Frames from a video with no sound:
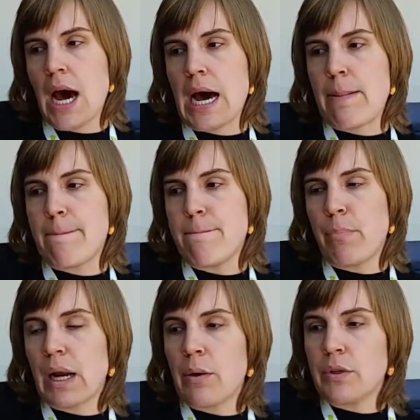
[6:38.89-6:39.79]
Um,
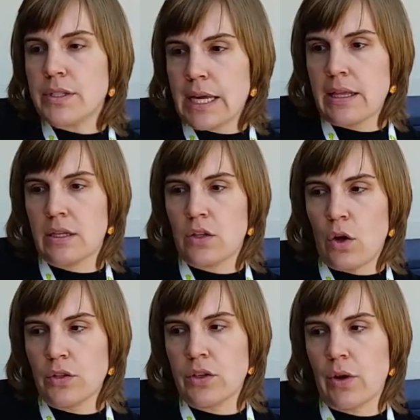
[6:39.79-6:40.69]
but I would say that it's
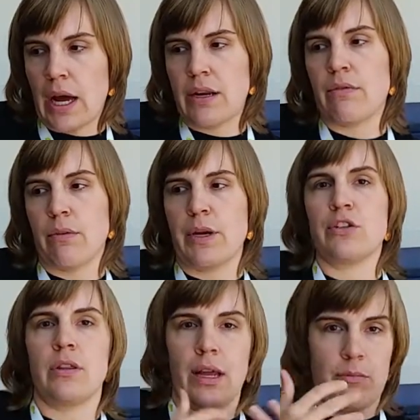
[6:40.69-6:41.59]
also got
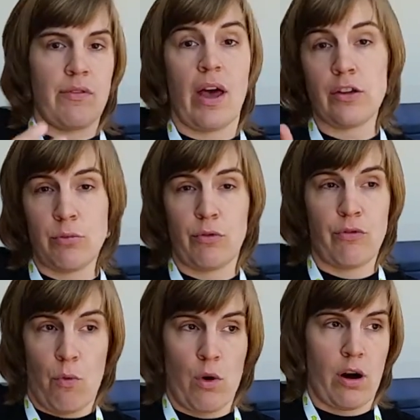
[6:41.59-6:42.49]
information that can be valuable
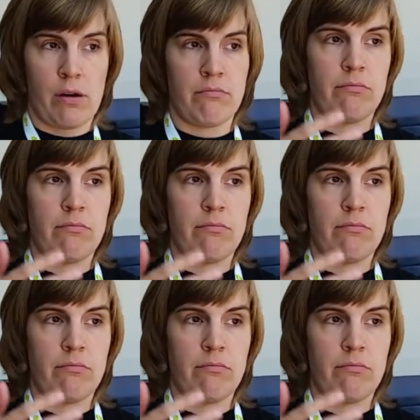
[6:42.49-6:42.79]
for